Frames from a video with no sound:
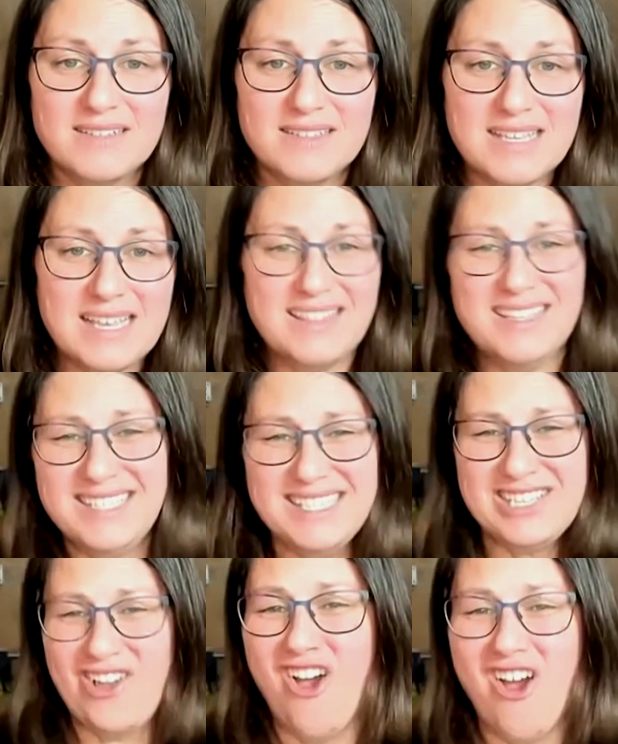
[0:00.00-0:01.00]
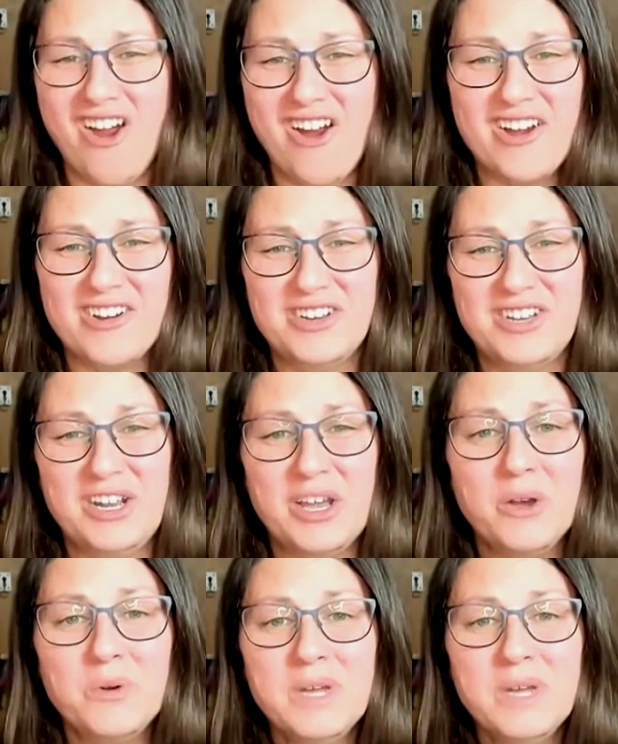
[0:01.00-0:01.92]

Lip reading: It's like, this is hard, you know?